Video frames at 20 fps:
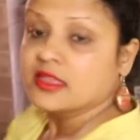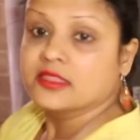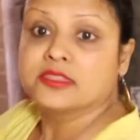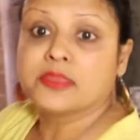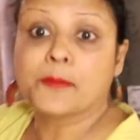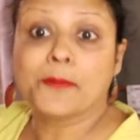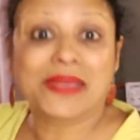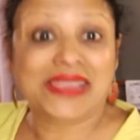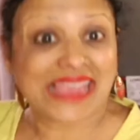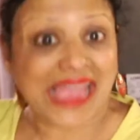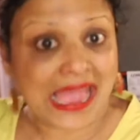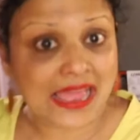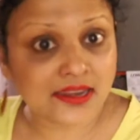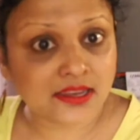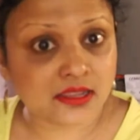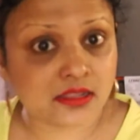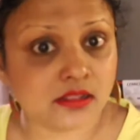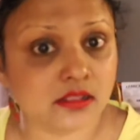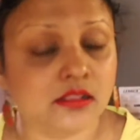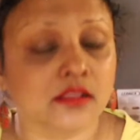the
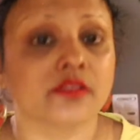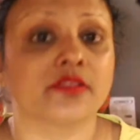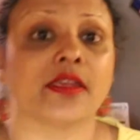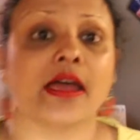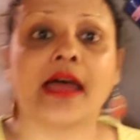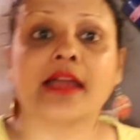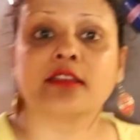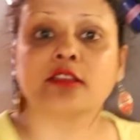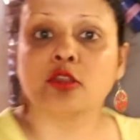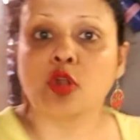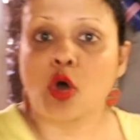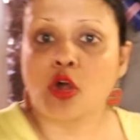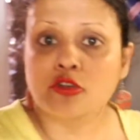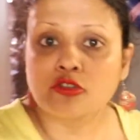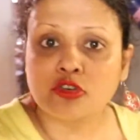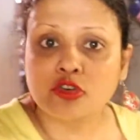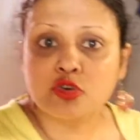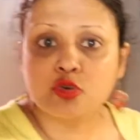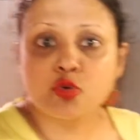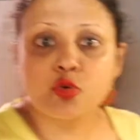mechanicals and
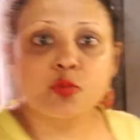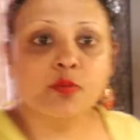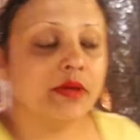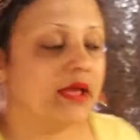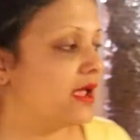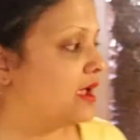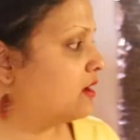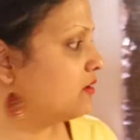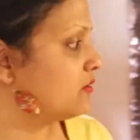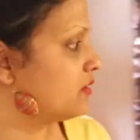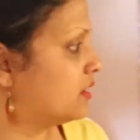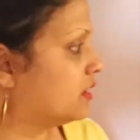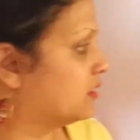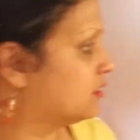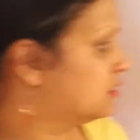laundry room area.